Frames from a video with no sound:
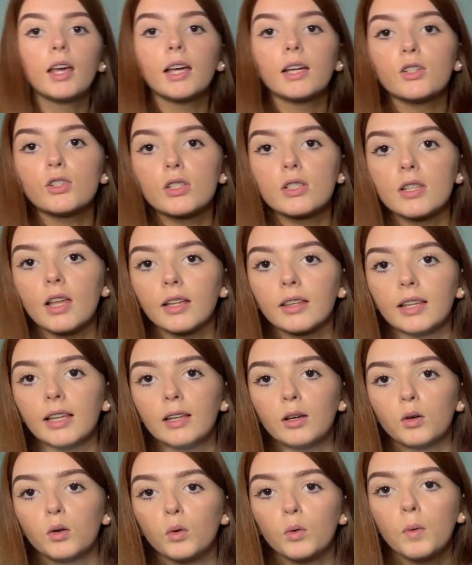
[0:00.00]
It's just like a
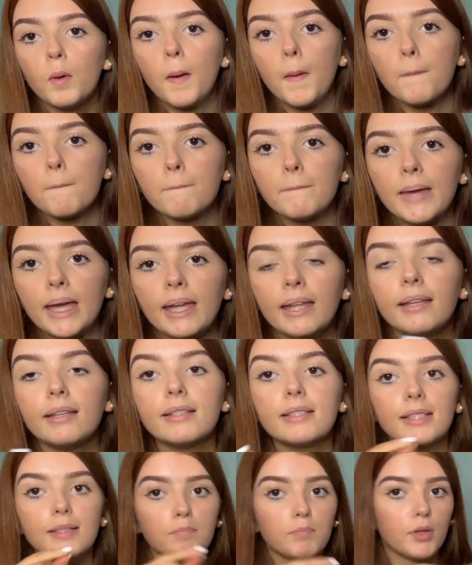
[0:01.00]
little pin
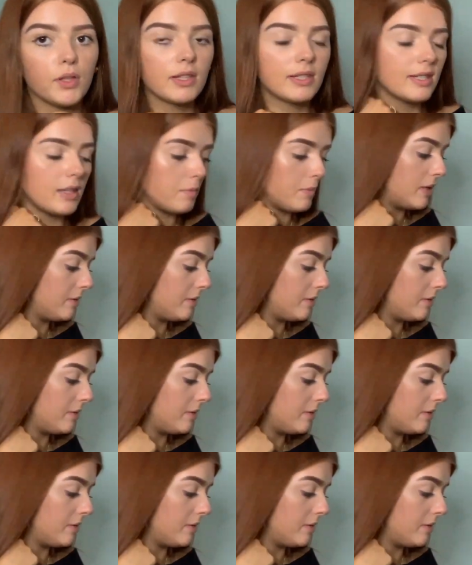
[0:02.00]
to put the SIM